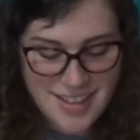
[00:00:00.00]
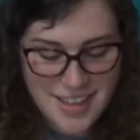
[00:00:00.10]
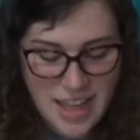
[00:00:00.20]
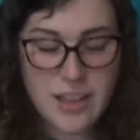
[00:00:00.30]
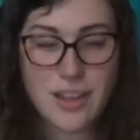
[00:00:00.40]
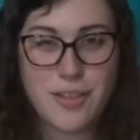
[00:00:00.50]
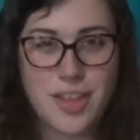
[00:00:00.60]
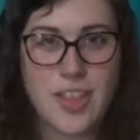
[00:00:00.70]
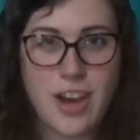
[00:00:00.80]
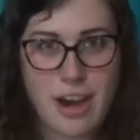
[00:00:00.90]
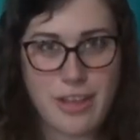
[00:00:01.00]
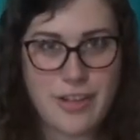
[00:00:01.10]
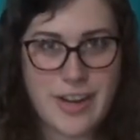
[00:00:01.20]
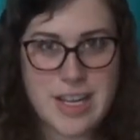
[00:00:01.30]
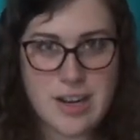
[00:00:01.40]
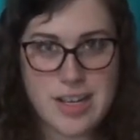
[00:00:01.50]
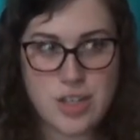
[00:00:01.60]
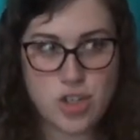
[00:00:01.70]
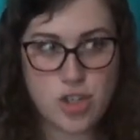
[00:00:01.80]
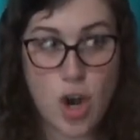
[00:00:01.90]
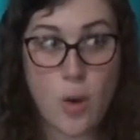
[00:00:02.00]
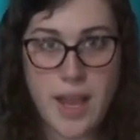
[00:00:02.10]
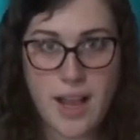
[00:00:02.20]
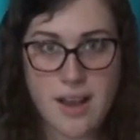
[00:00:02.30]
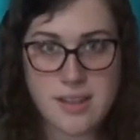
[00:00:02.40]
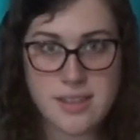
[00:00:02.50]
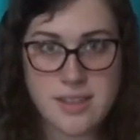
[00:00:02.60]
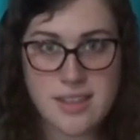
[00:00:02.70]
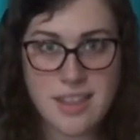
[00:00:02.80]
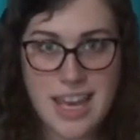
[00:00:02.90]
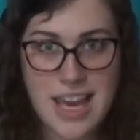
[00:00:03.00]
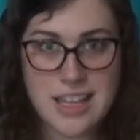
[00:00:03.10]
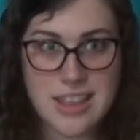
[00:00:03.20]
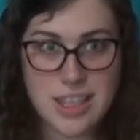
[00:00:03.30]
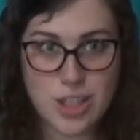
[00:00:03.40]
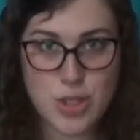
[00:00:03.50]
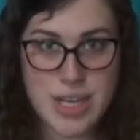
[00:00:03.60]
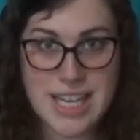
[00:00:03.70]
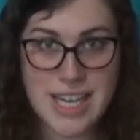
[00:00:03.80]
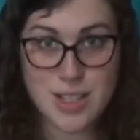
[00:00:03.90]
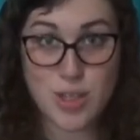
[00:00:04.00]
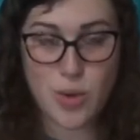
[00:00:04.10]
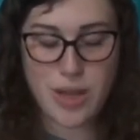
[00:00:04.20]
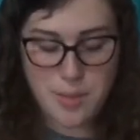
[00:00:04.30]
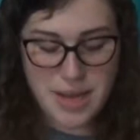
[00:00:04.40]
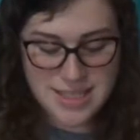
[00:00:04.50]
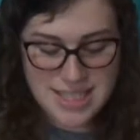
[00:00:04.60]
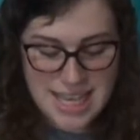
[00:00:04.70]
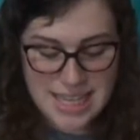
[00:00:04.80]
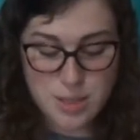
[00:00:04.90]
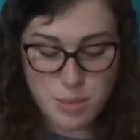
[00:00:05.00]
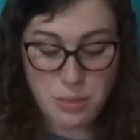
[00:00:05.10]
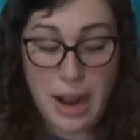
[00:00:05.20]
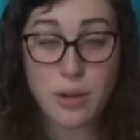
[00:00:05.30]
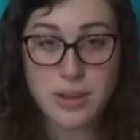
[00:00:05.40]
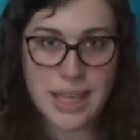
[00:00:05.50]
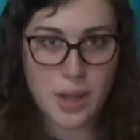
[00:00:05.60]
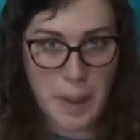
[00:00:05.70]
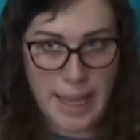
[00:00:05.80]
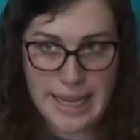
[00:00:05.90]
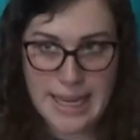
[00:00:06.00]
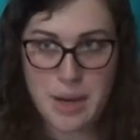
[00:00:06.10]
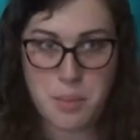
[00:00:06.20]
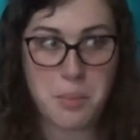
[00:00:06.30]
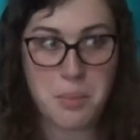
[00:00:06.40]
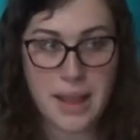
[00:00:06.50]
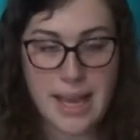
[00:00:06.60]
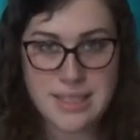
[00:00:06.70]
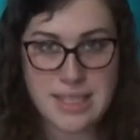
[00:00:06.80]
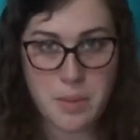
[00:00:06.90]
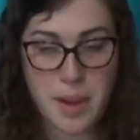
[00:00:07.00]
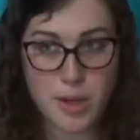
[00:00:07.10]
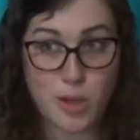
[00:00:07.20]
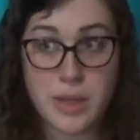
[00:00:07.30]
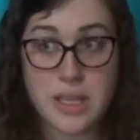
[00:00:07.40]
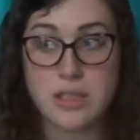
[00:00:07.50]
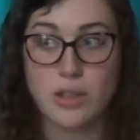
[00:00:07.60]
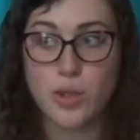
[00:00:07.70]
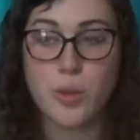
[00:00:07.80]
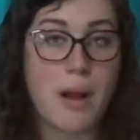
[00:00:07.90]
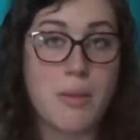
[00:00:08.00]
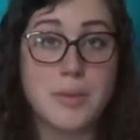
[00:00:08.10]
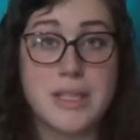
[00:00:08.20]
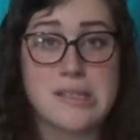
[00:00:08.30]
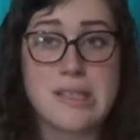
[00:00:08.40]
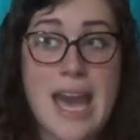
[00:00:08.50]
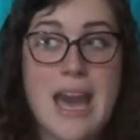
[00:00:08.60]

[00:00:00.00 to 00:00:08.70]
I love that the author right here is showing us that they're drinking soda by saying it's a brown liquid in a plastic bottle, because Luke probably doesn't